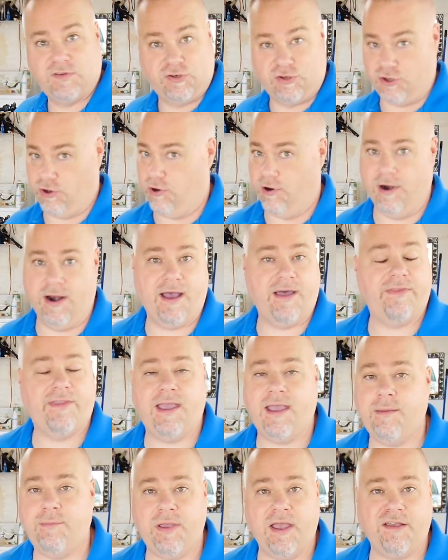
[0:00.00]
turn on the
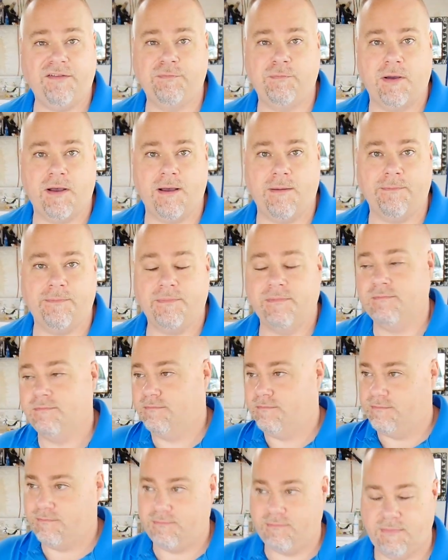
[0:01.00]
ABS pump,
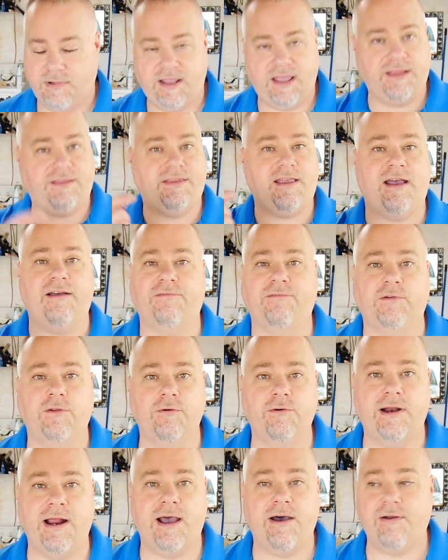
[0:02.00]
get that
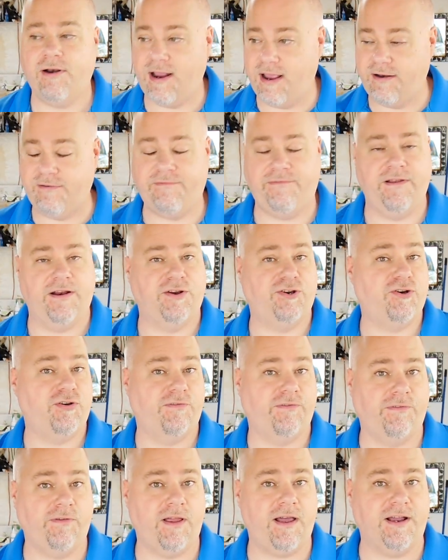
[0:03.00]
fluid out, and finish your
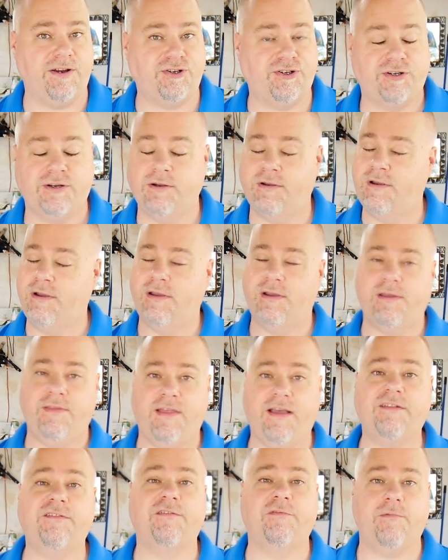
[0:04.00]
flush.
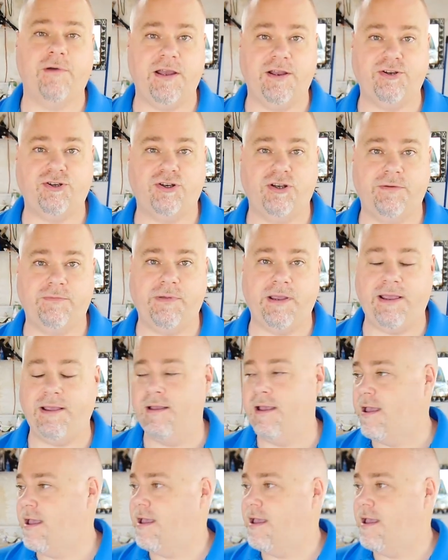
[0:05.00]
That's the way it should be.